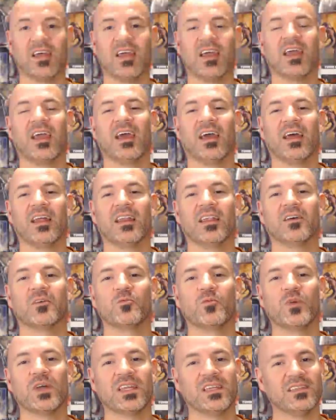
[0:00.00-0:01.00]
And
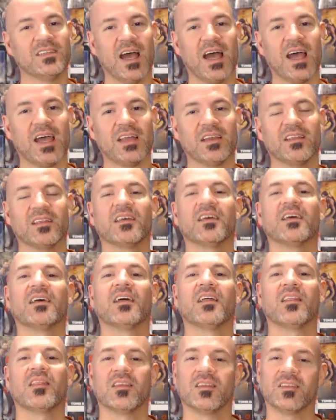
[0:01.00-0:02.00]
when he died,
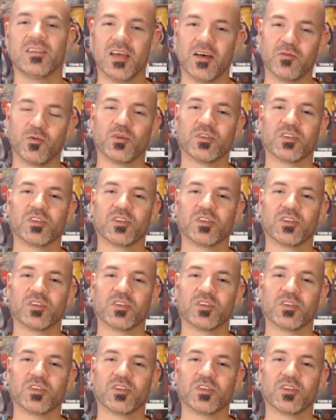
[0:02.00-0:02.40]
the devil